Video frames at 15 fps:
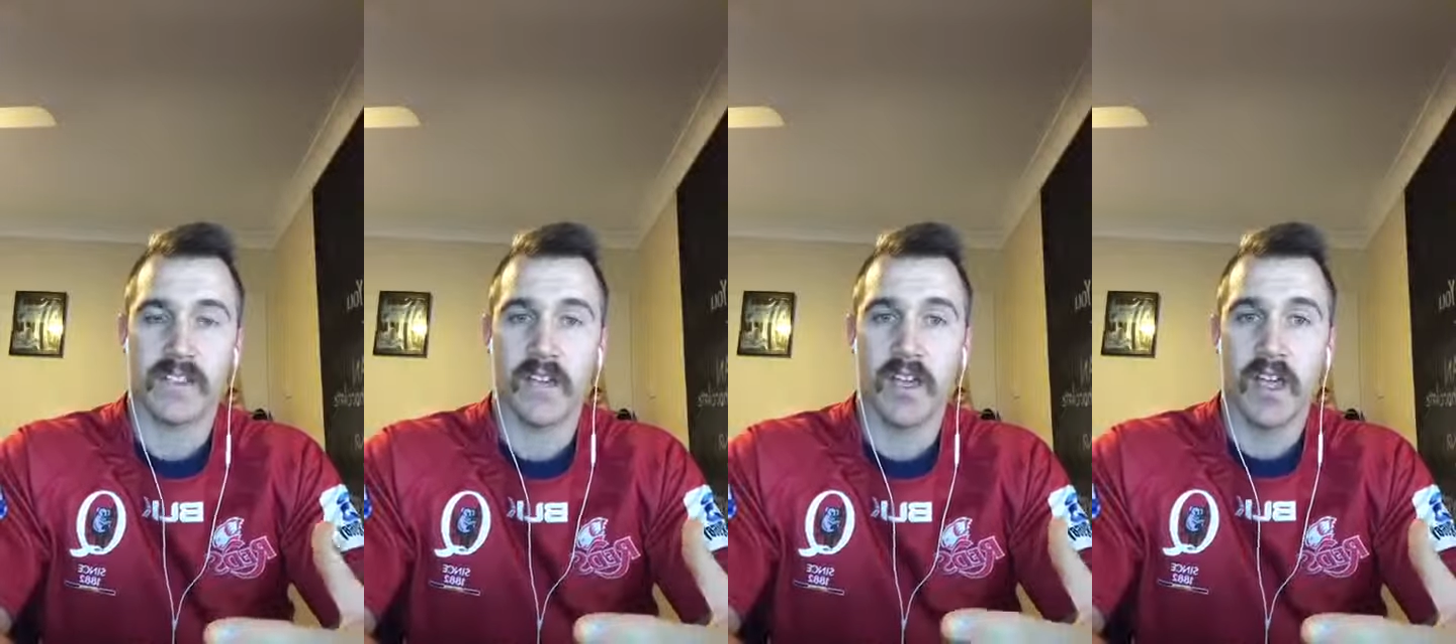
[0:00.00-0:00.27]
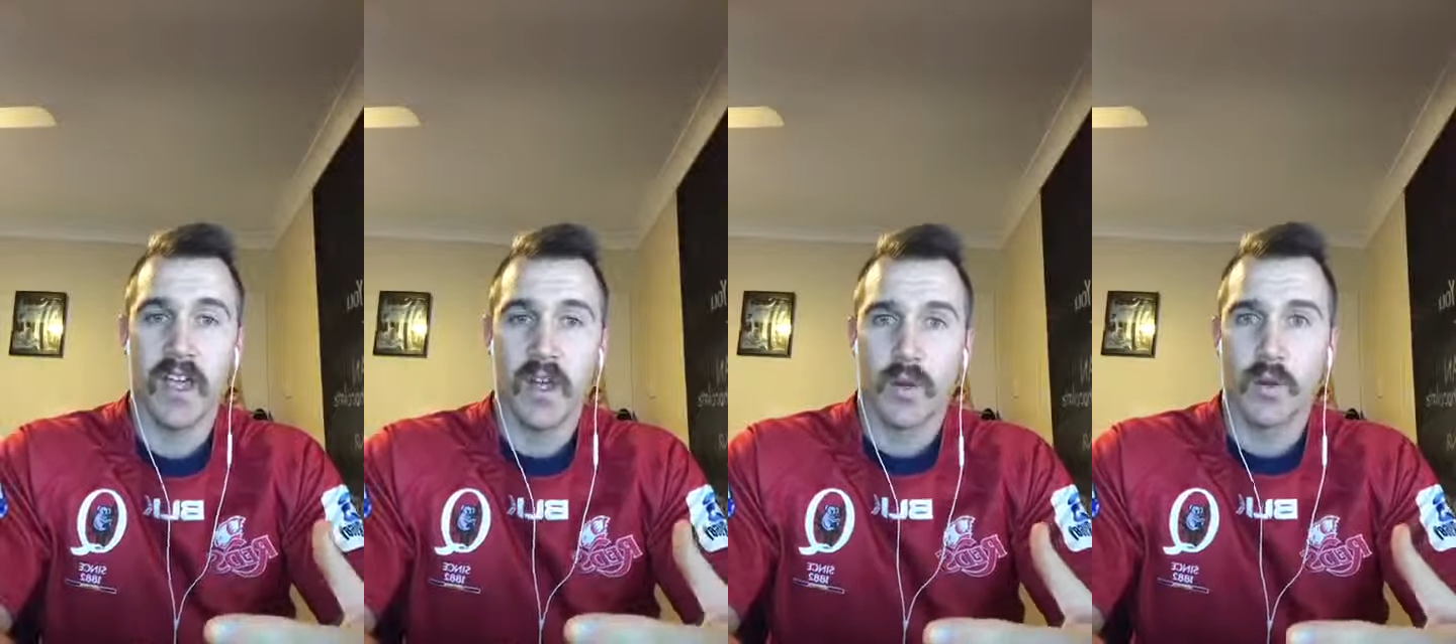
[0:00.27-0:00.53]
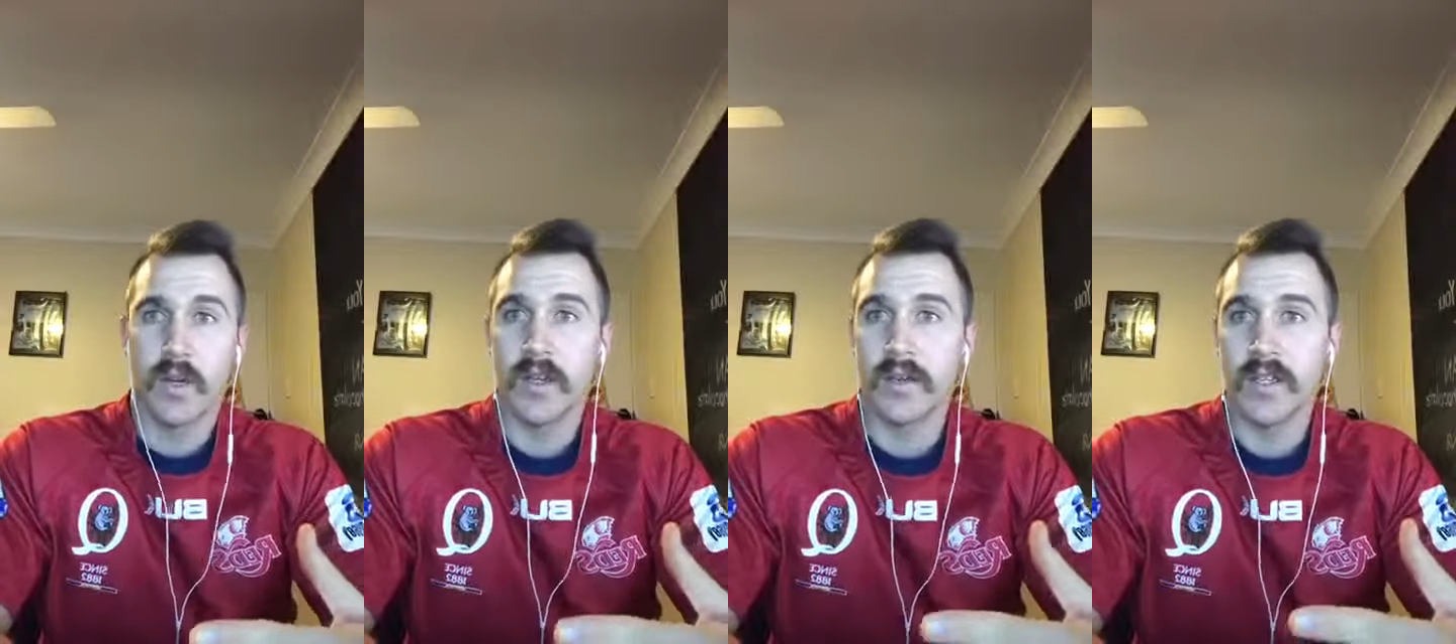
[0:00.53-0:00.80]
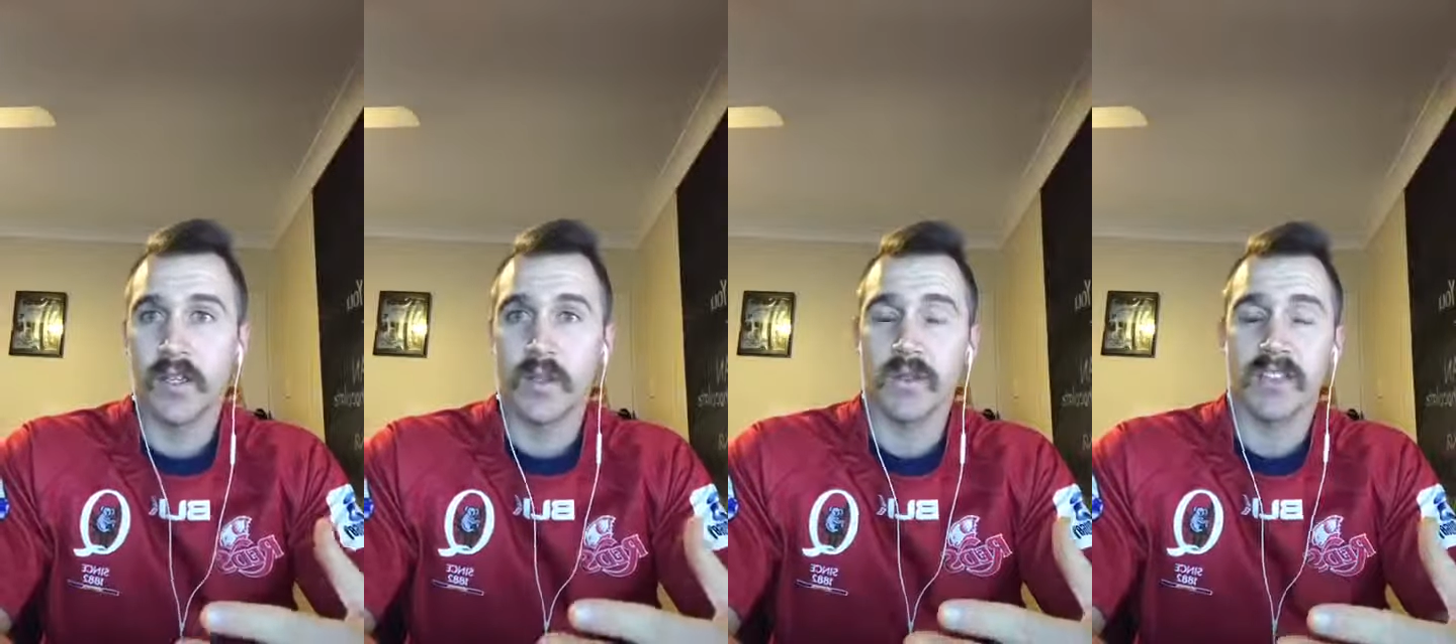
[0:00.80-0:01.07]
So
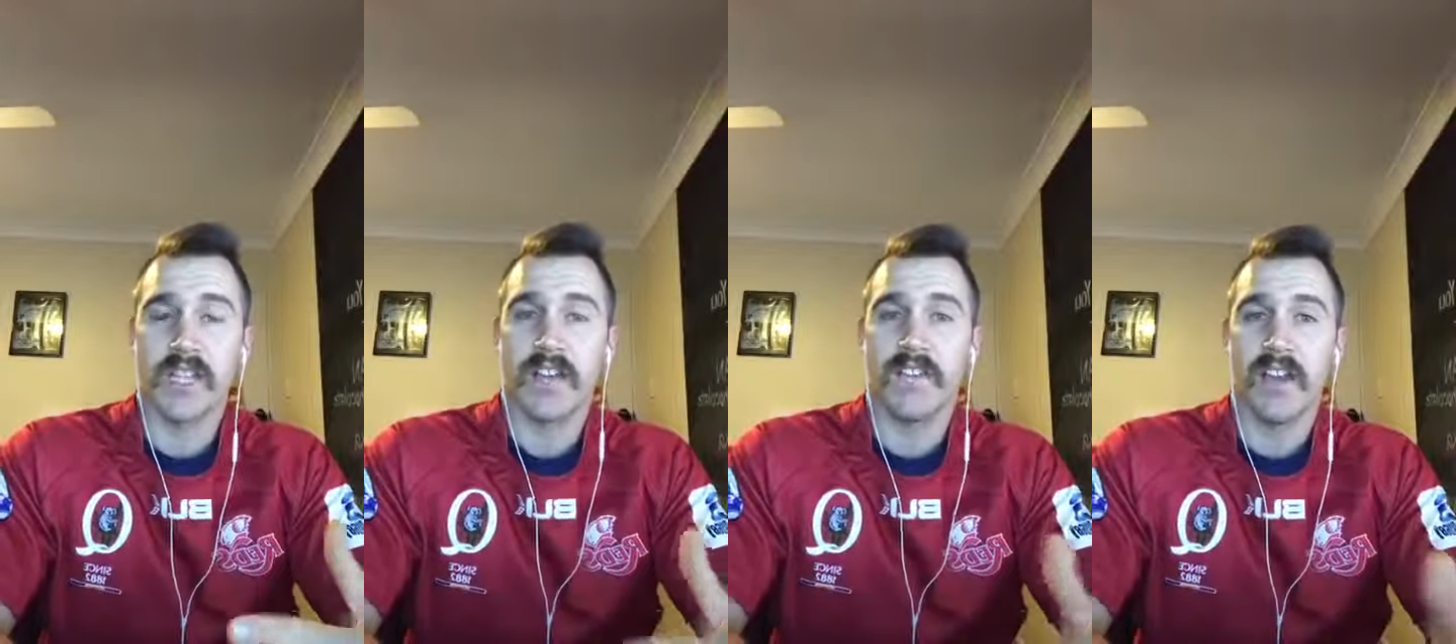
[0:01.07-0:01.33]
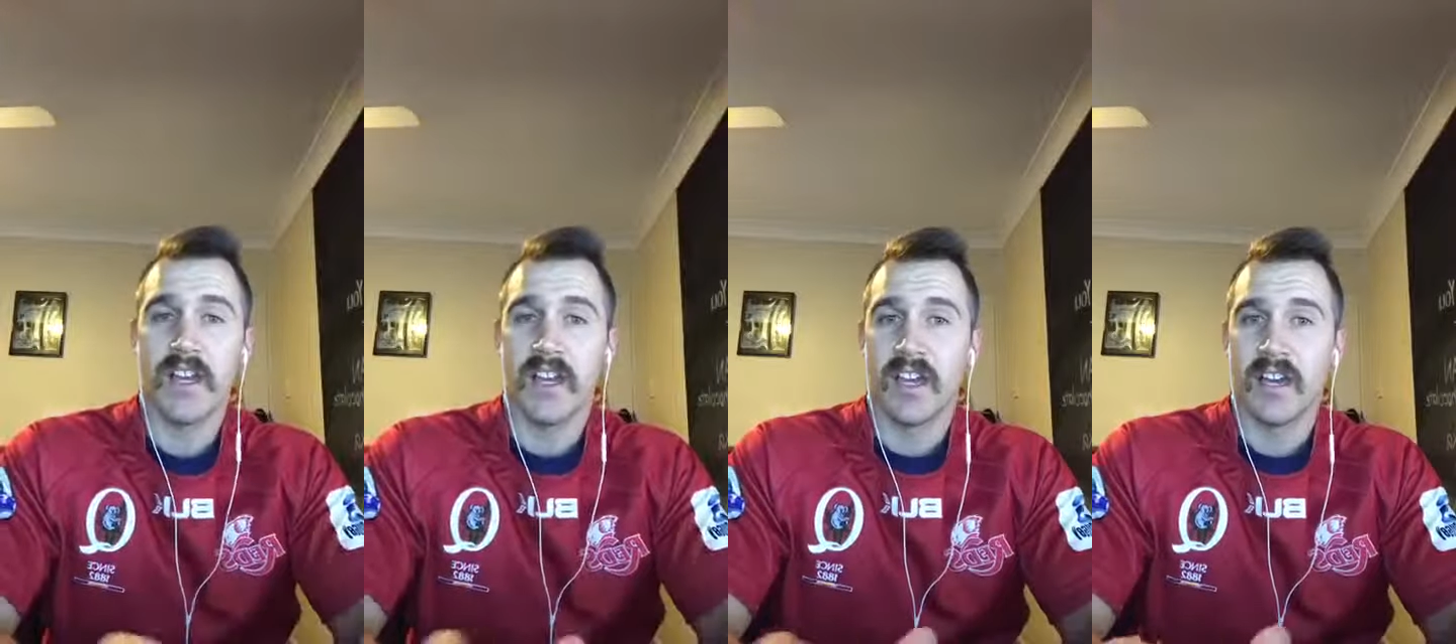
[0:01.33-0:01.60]
really cool stuff.